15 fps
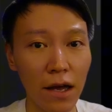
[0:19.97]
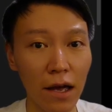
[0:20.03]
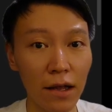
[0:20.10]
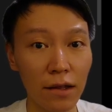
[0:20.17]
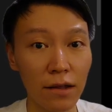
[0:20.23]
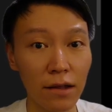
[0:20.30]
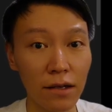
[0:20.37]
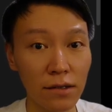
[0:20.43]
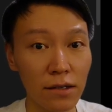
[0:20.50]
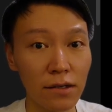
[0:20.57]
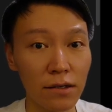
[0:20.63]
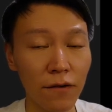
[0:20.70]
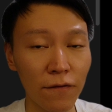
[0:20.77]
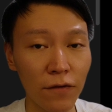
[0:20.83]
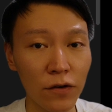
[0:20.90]
And this
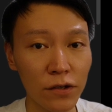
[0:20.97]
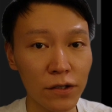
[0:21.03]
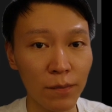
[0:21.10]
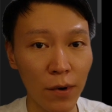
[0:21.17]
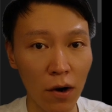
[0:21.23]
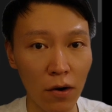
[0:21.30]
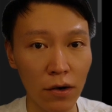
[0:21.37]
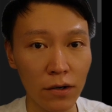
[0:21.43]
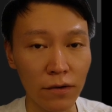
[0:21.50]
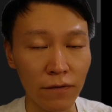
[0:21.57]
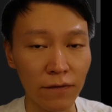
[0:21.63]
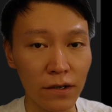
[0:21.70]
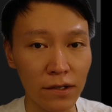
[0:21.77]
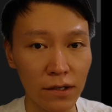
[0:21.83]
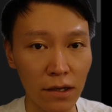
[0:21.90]
is the first part
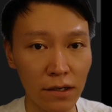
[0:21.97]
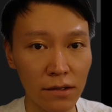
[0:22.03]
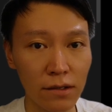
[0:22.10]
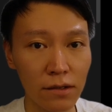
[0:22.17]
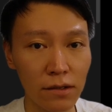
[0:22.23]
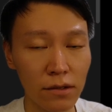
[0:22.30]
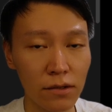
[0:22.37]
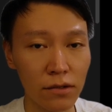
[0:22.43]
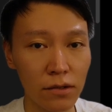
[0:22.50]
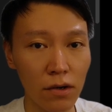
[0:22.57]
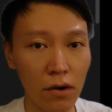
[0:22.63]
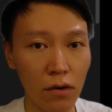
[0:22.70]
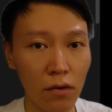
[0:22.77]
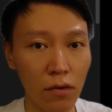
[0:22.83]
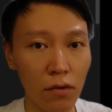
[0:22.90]
of this lesson,
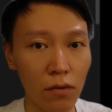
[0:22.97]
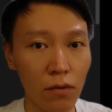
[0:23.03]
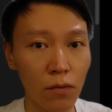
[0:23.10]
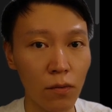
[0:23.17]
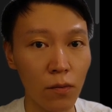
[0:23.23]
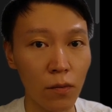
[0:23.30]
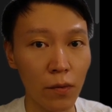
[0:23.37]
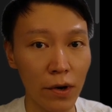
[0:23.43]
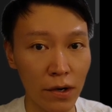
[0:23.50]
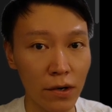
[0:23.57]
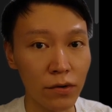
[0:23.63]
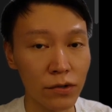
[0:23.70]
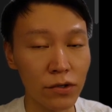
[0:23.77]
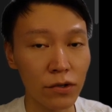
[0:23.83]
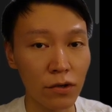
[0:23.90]
so we're
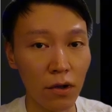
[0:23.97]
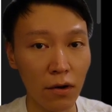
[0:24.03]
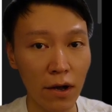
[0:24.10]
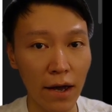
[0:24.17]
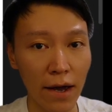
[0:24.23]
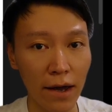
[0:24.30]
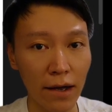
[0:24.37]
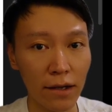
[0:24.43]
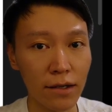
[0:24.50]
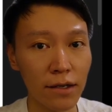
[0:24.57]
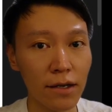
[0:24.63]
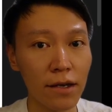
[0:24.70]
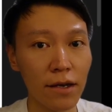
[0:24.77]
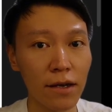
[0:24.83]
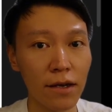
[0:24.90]
going to look at
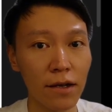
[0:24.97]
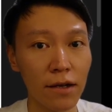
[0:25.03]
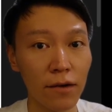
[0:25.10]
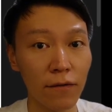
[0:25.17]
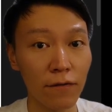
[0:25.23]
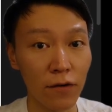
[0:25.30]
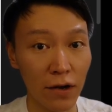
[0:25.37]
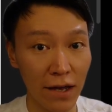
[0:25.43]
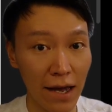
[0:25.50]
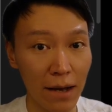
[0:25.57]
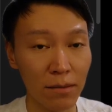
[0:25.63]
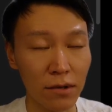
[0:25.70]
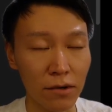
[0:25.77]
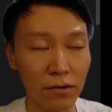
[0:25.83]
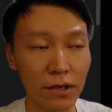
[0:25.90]

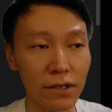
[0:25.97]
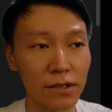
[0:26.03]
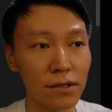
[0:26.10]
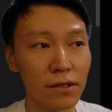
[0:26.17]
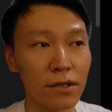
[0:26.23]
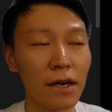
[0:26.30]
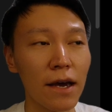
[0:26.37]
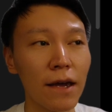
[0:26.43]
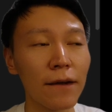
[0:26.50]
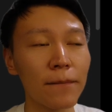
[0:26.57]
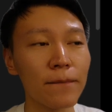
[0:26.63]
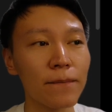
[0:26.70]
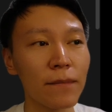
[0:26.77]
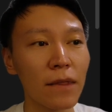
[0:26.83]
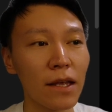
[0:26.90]
vocabularies today.
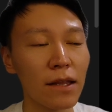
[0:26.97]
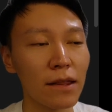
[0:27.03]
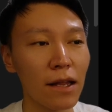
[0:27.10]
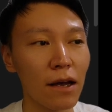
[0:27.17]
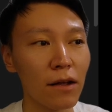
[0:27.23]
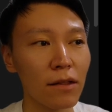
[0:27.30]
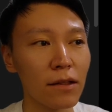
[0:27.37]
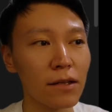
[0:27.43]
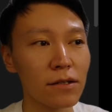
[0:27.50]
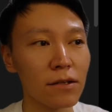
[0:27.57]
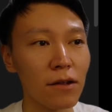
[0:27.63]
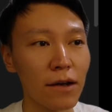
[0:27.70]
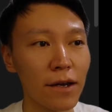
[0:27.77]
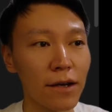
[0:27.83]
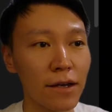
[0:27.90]
Now let's
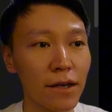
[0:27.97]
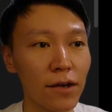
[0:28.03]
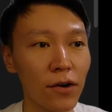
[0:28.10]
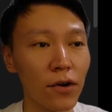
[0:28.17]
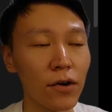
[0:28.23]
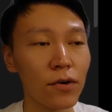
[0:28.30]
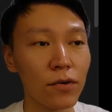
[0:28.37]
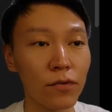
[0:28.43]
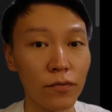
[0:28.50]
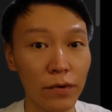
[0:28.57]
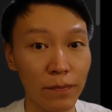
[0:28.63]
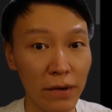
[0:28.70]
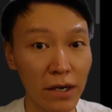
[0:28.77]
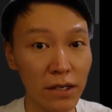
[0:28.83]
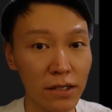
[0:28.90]
look at here.
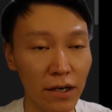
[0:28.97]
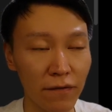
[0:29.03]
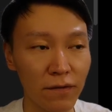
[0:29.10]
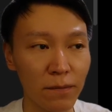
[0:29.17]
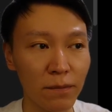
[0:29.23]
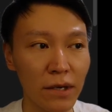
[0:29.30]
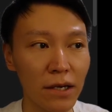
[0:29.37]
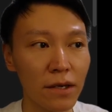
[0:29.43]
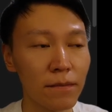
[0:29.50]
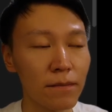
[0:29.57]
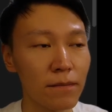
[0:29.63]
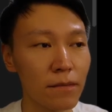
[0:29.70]
Repeat after me.